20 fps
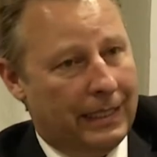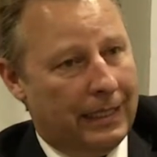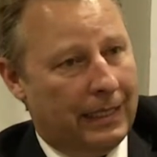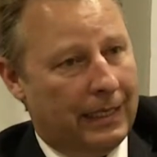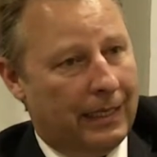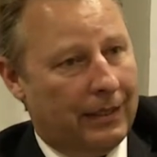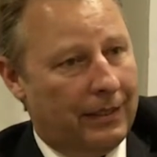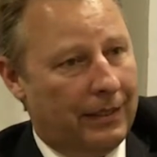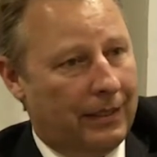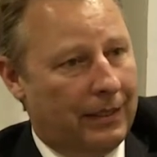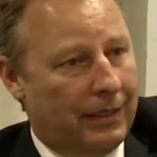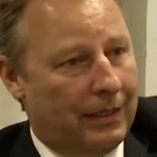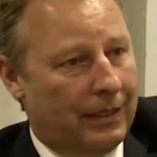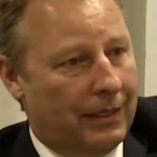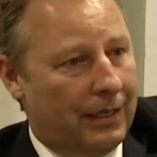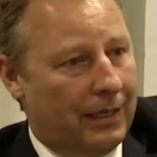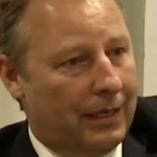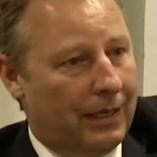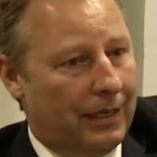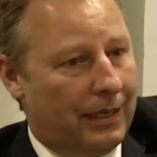And I think
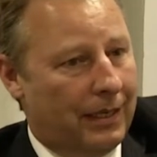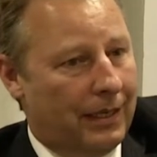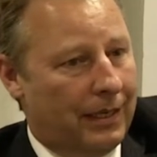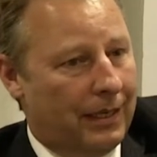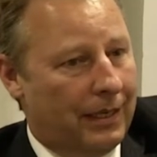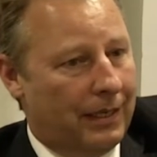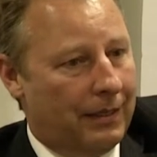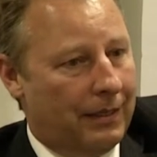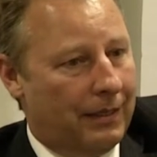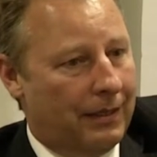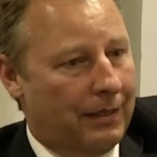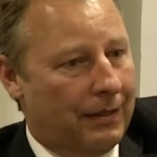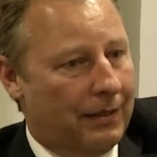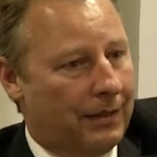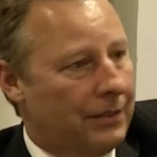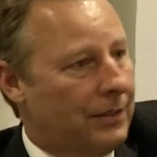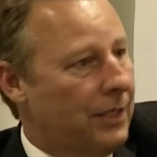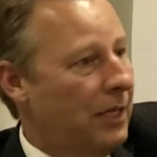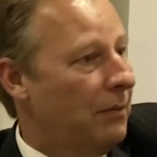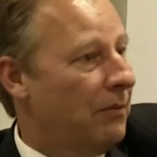
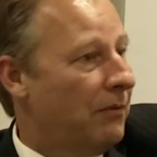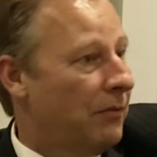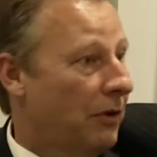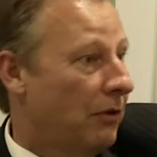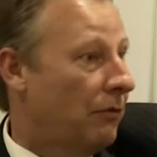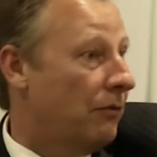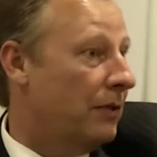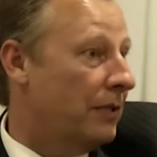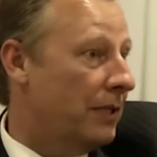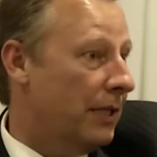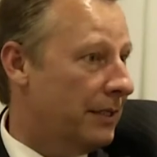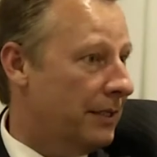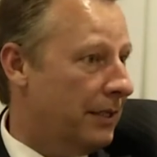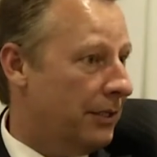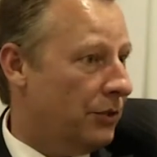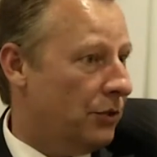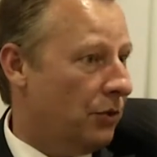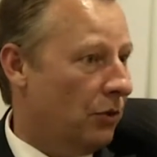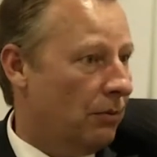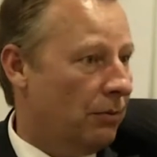the team have done a
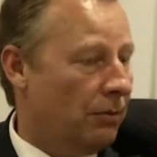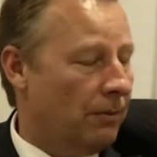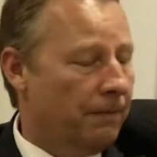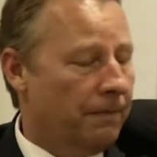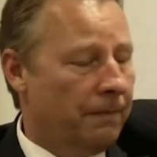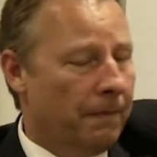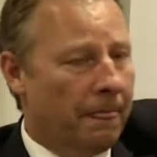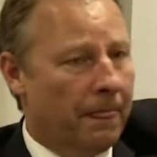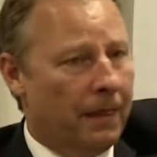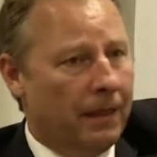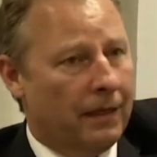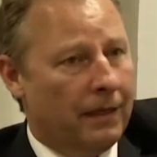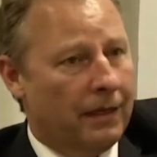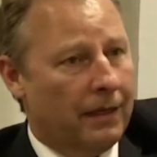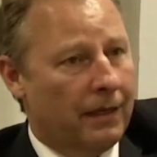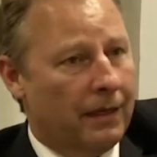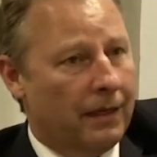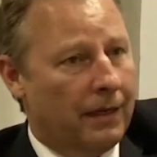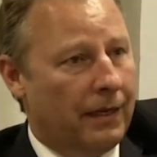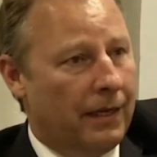fantastic job.
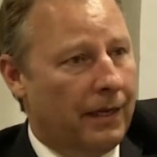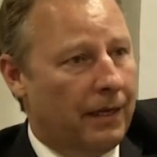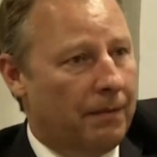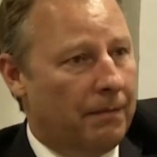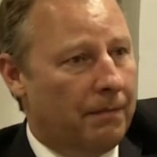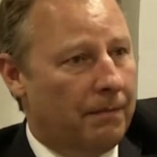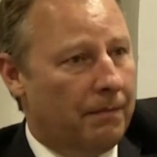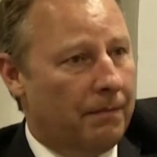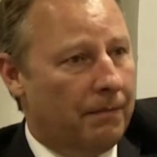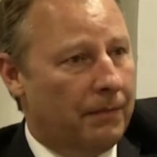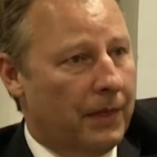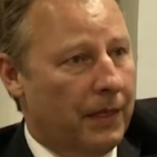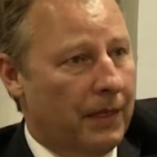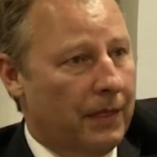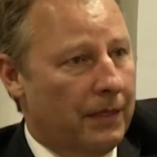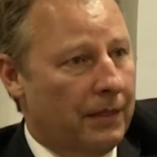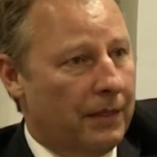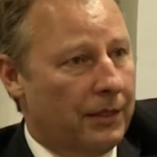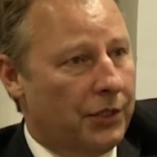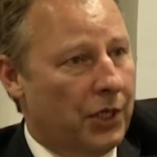The
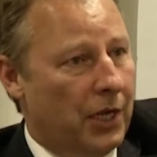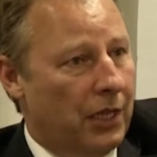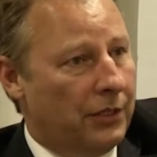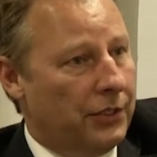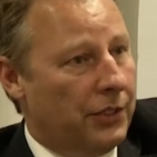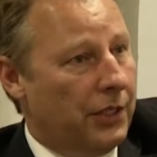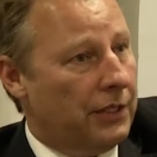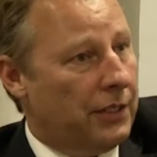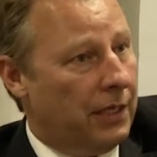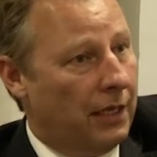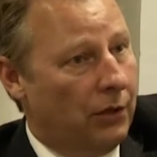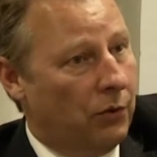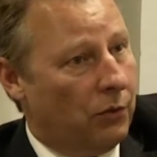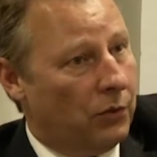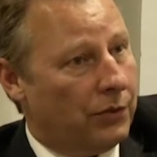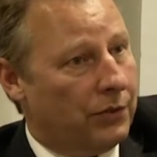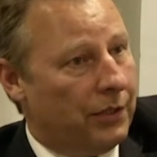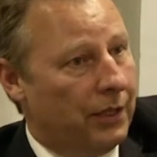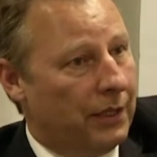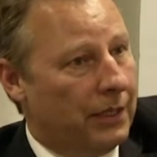challenge is, I
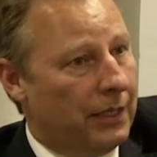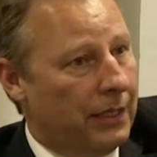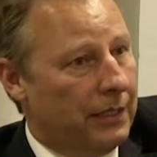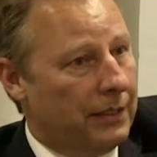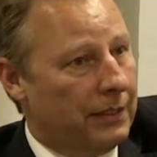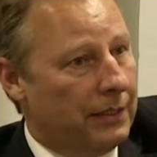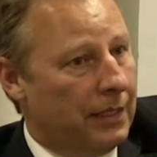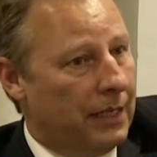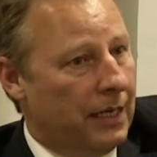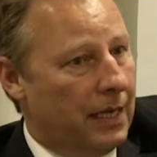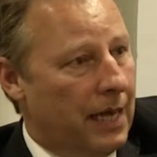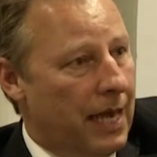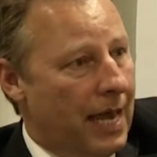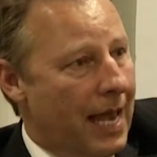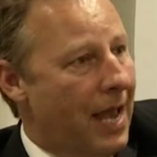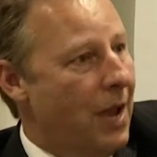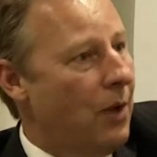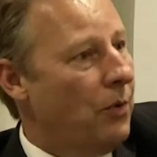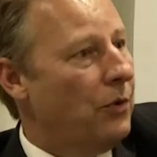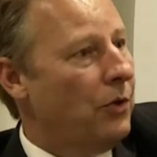always think, is
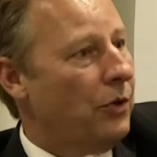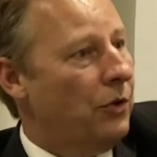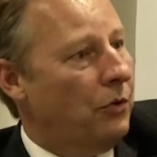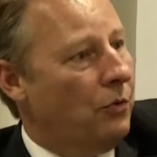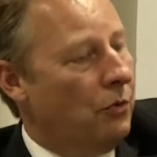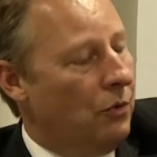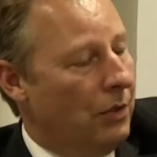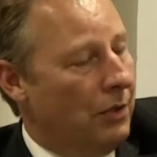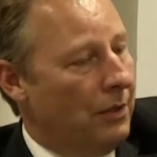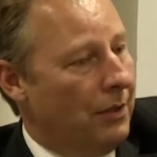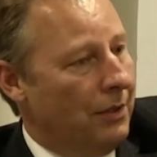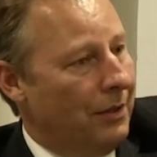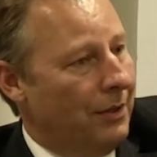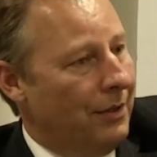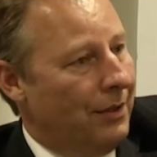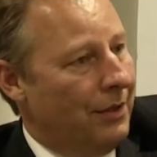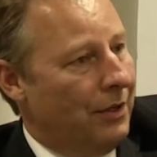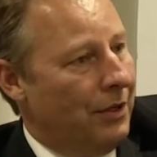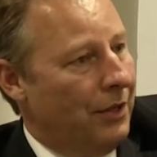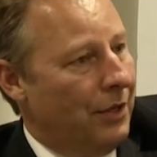how do you
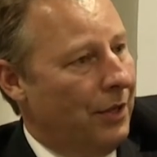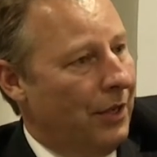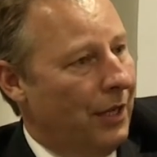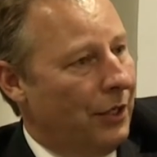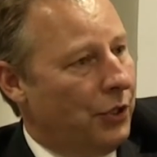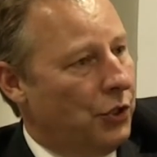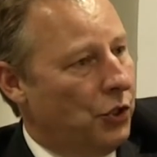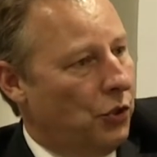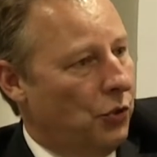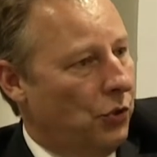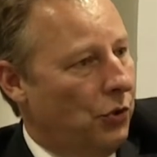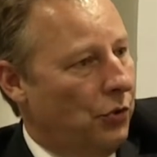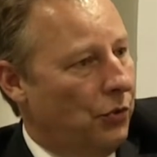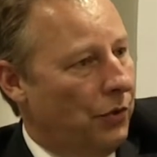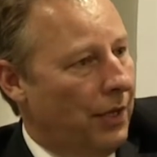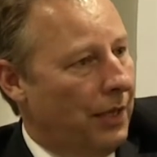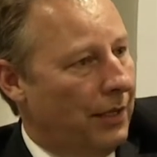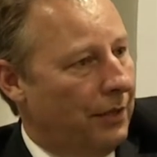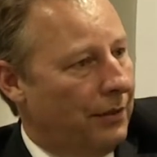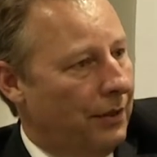ensure
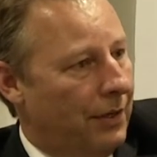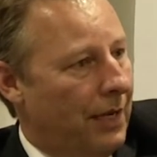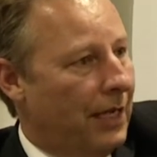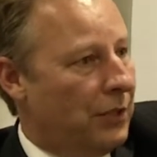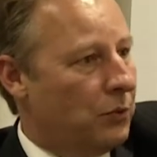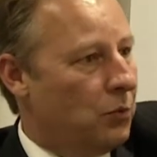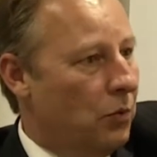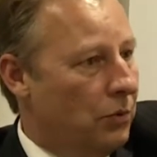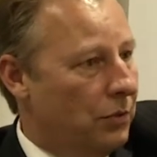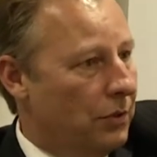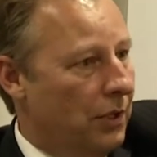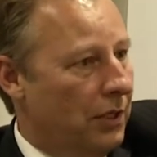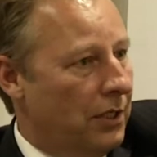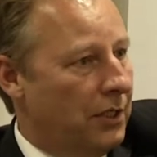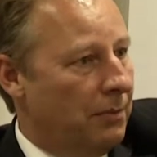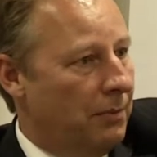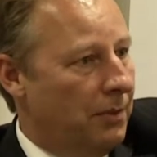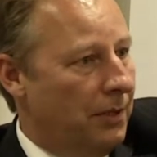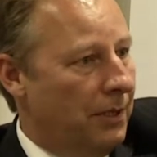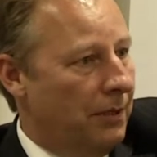that the next one's going
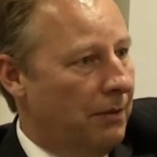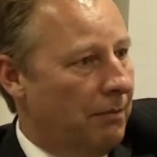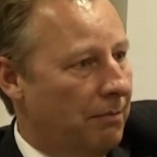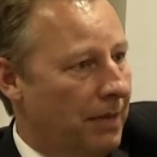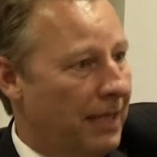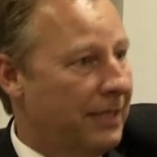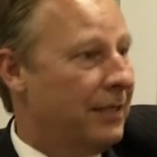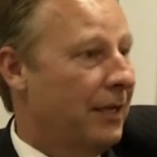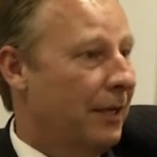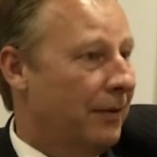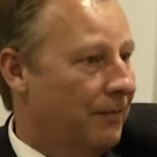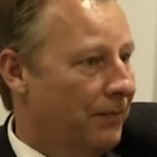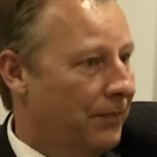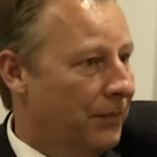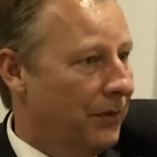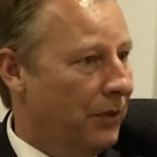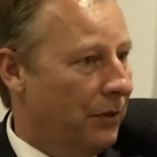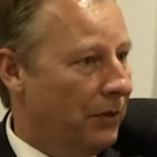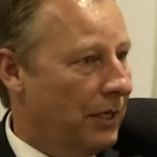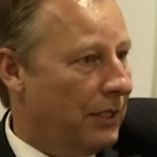to be better?
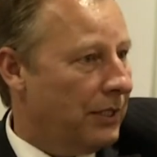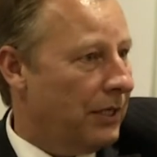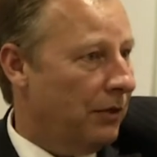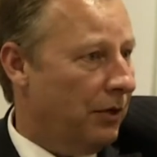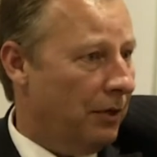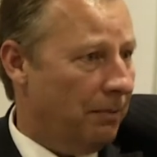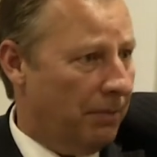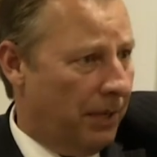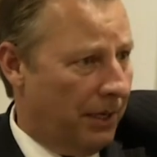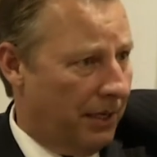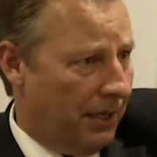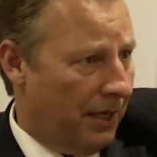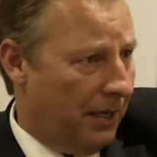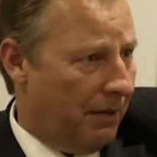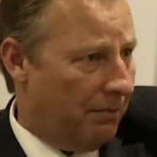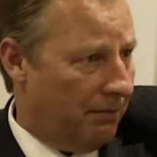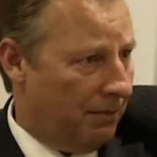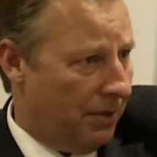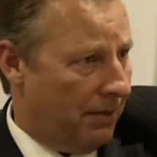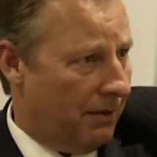Not necessarily
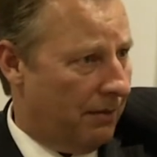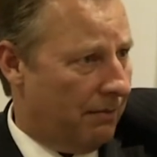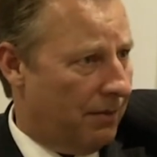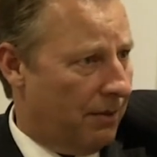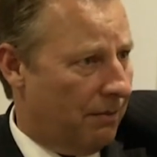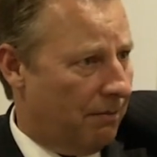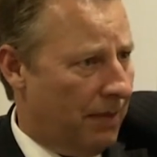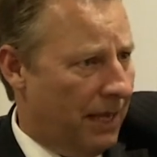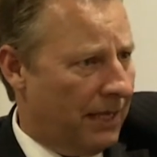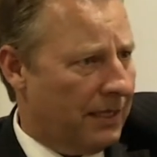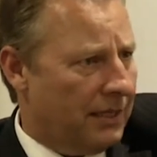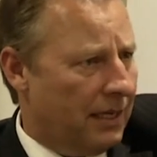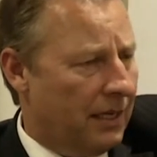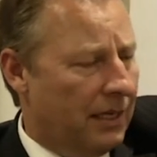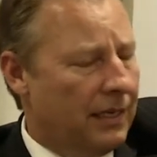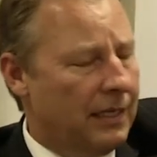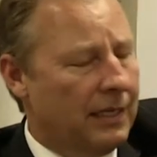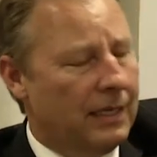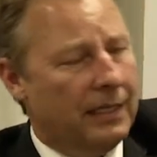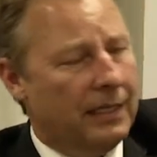bigger, but better.